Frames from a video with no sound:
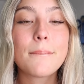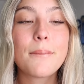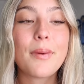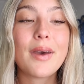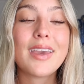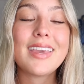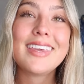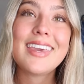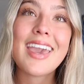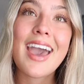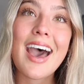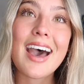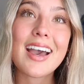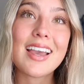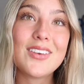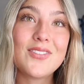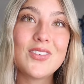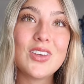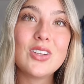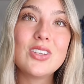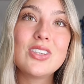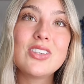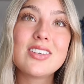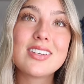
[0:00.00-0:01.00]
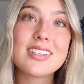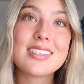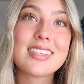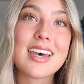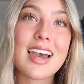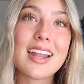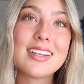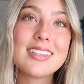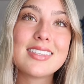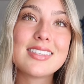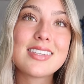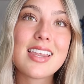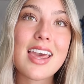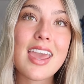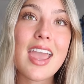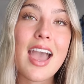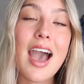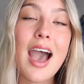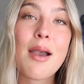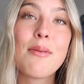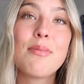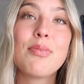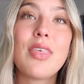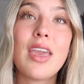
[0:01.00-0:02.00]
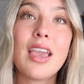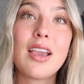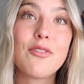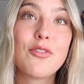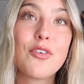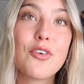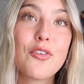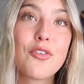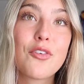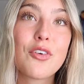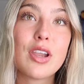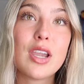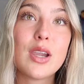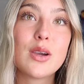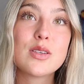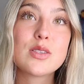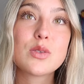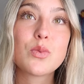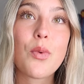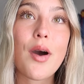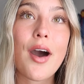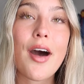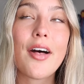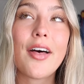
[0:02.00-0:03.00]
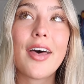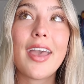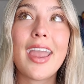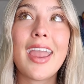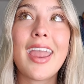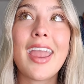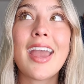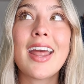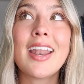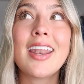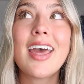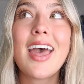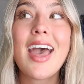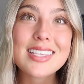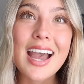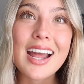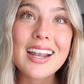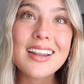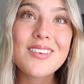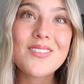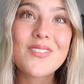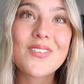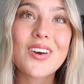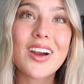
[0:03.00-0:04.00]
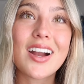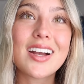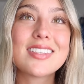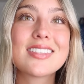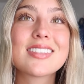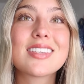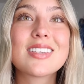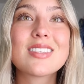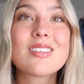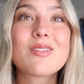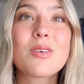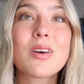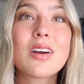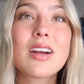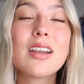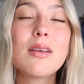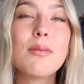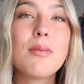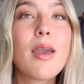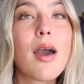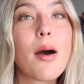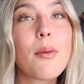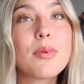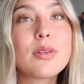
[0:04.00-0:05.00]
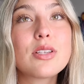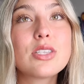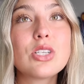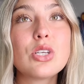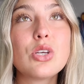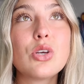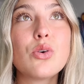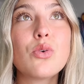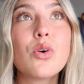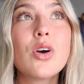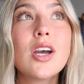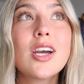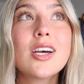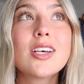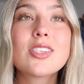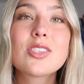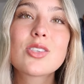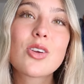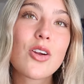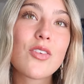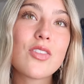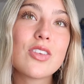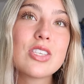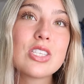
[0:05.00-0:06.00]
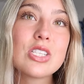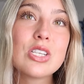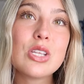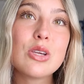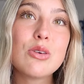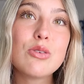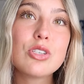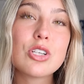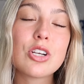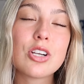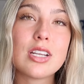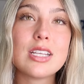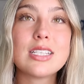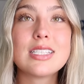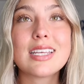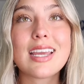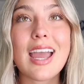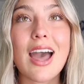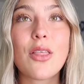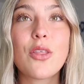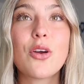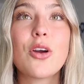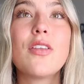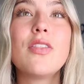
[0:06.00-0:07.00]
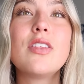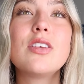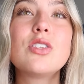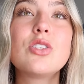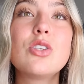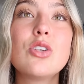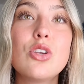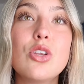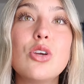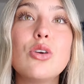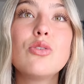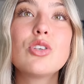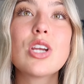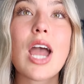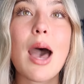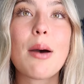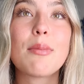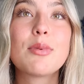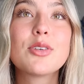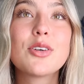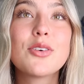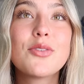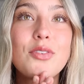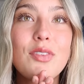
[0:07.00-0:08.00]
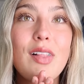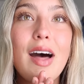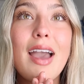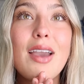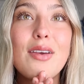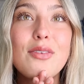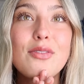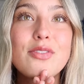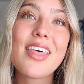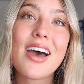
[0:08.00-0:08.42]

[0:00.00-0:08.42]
But yeah, if you do decide to stay, I'm thankful for you as well and excited for us, because we're going to be able to start this new journey together in this new chapter of life.